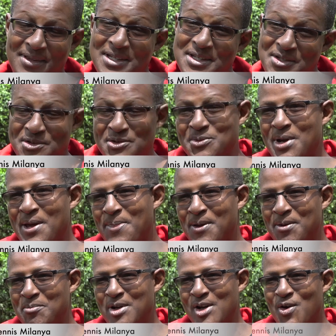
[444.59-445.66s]
This is where
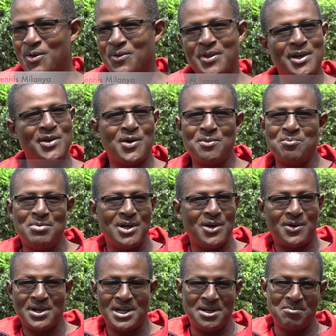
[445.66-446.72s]
they belong. They don't
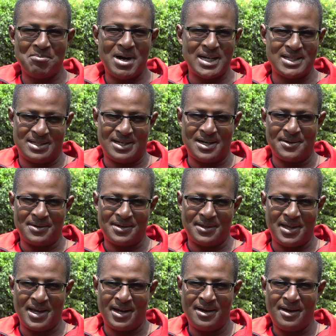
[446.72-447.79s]
belong in bars out
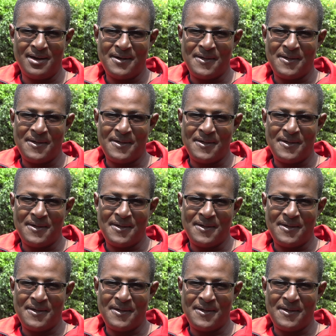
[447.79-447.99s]
there.